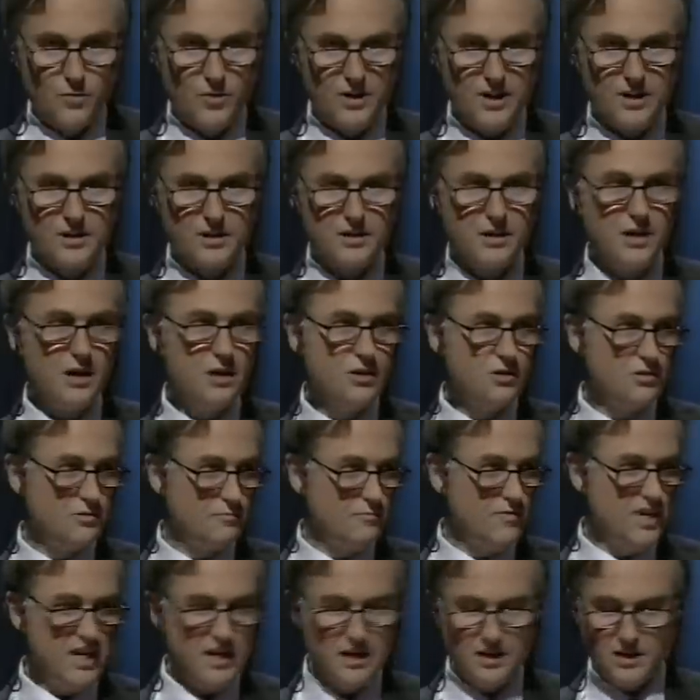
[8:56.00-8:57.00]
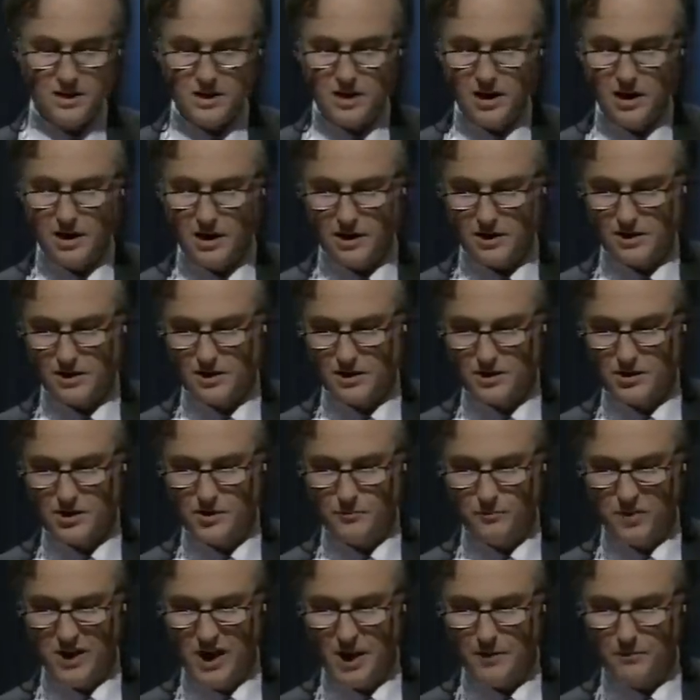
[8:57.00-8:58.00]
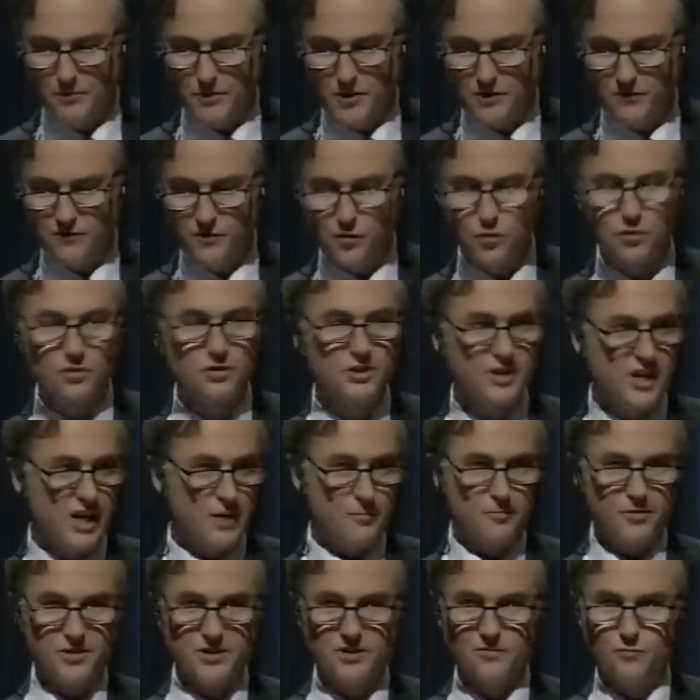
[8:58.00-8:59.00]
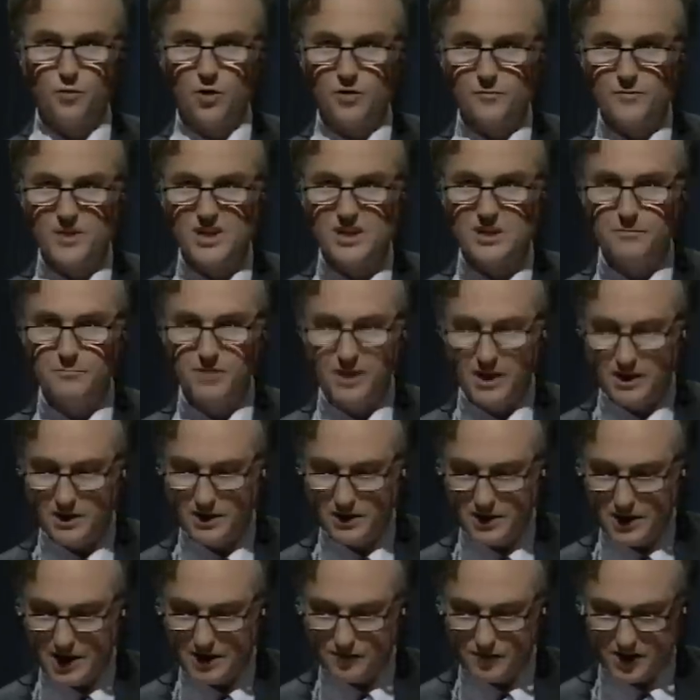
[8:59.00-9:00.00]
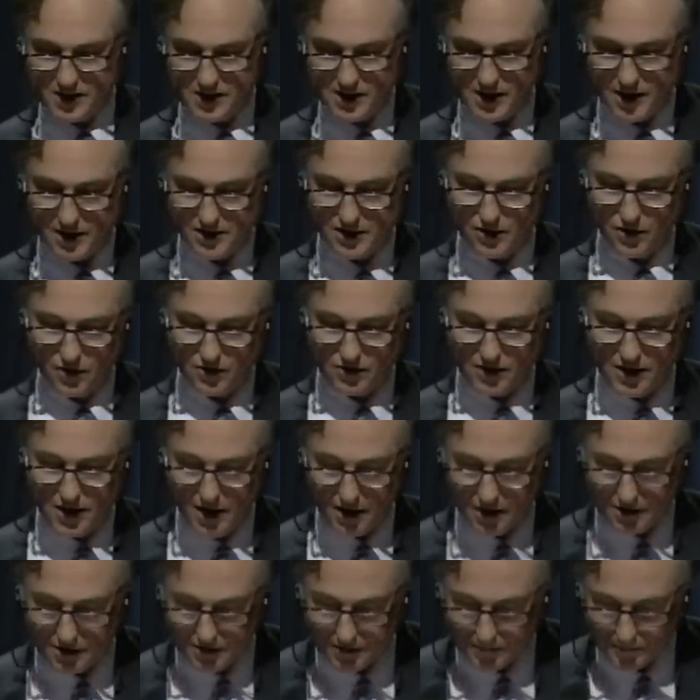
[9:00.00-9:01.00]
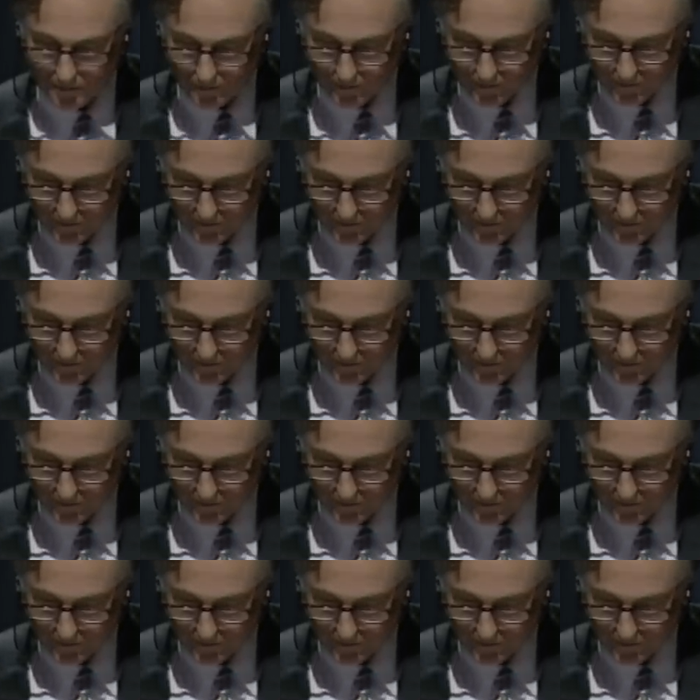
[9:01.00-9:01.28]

Well, it's no mean task to plumb the full depths of what Mr. Bernard Levin does not know.